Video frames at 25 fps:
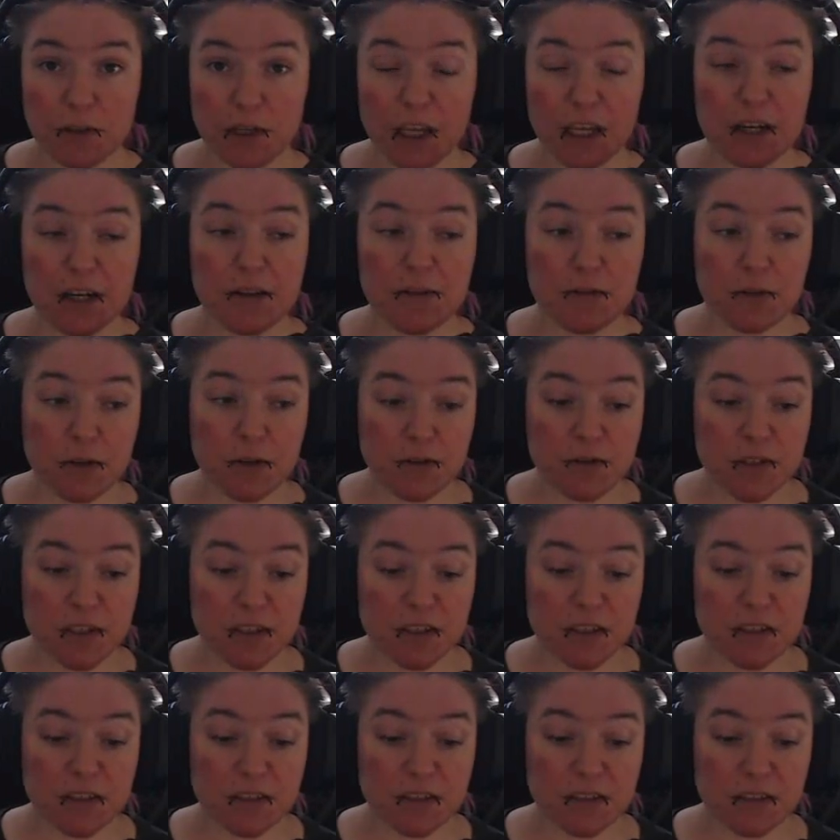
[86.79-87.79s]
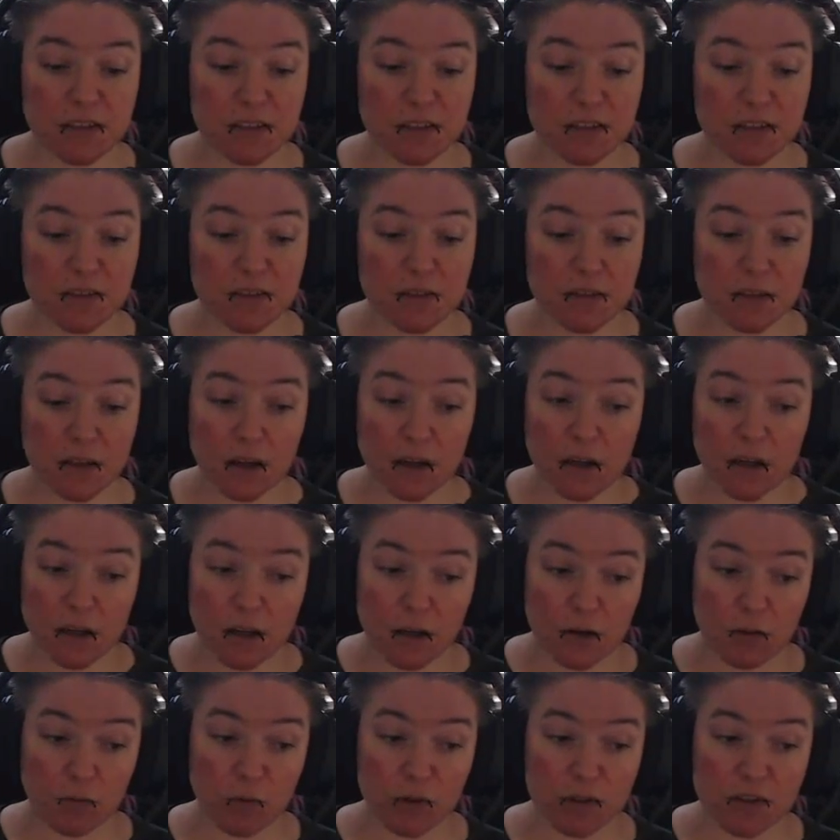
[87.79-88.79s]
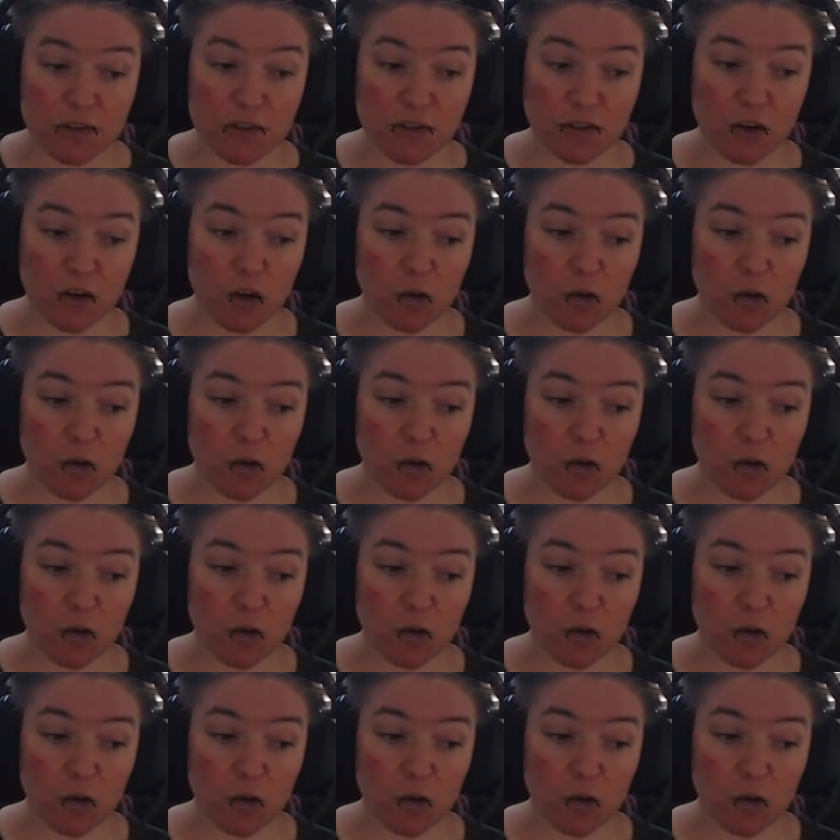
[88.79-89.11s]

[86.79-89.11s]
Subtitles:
And in those instances, once the